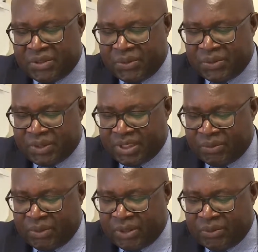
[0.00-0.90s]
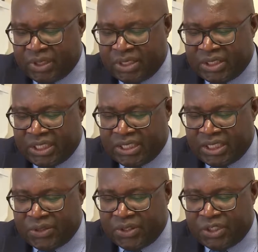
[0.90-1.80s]
rules, one thing
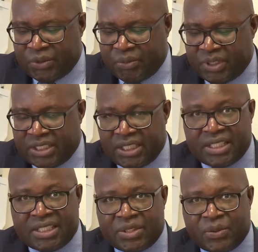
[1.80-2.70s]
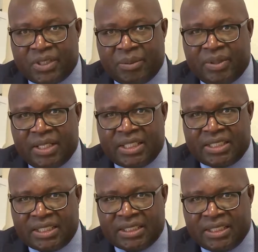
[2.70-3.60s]
that you need to meet is
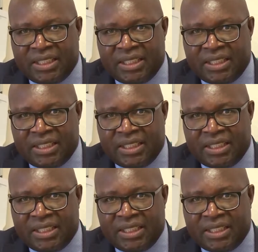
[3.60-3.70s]
suitability.